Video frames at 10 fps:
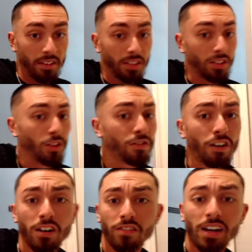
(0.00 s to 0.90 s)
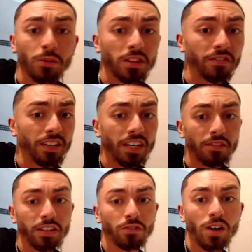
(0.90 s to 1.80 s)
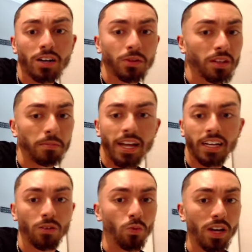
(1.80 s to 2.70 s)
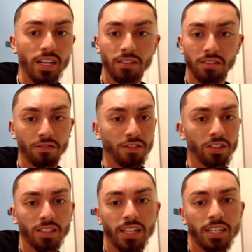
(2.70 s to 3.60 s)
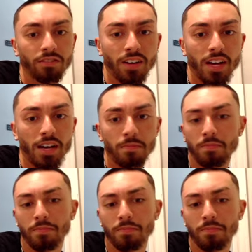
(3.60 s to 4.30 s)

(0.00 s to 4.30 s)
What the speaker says: So far, I rock with the vid. I really rock with the black and white, the First Class vibe.